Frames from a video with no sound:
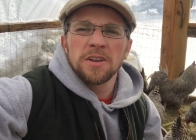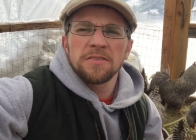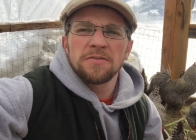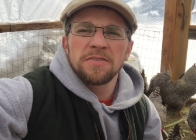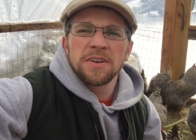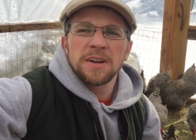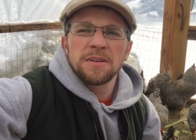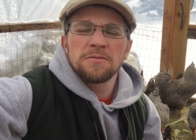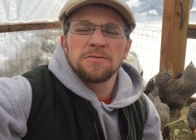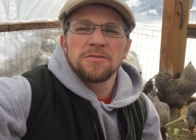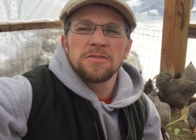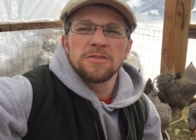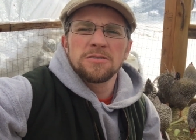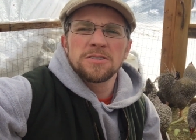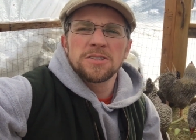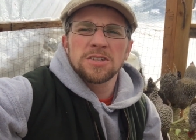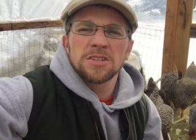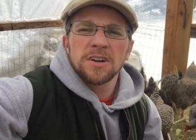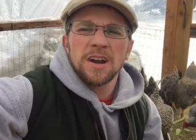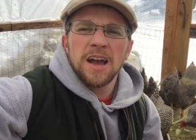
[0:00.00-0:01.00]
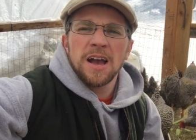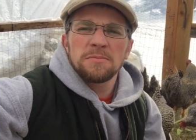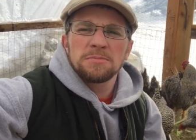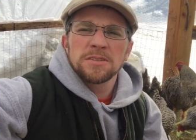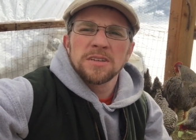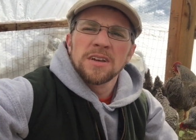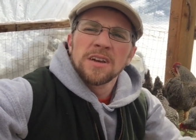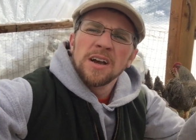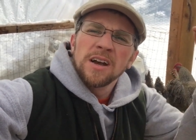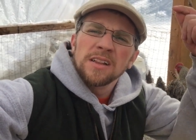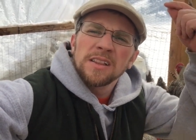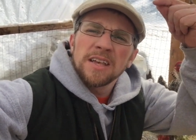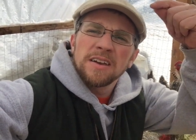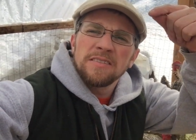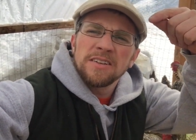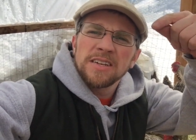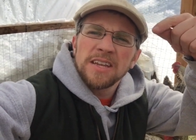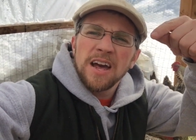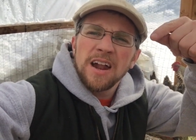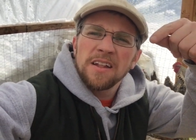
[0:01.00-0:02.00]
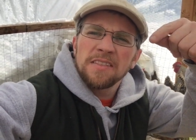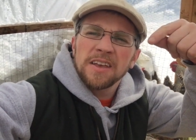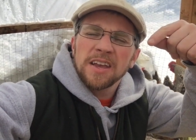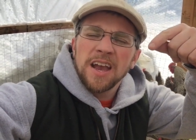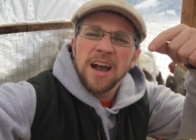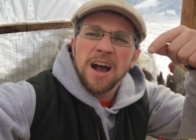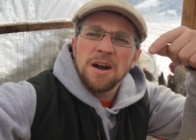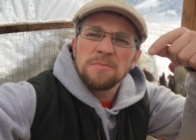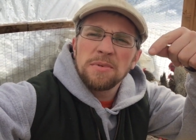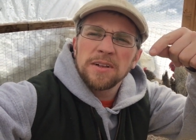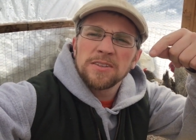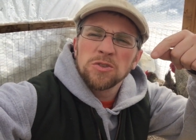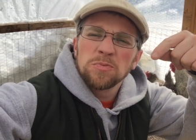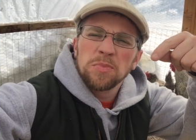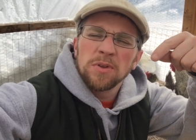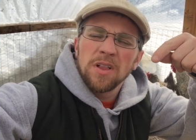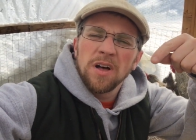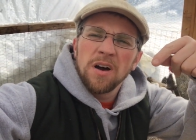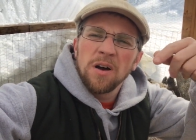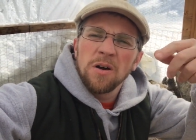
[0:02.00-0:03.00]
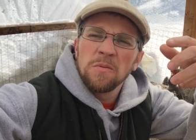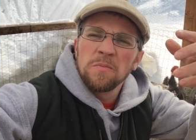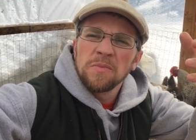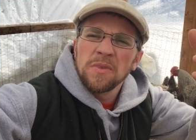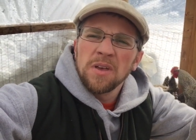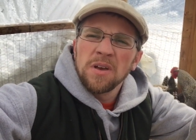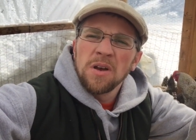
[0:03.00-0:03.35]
Do you feed them food scraps? Leave it down in the comments below.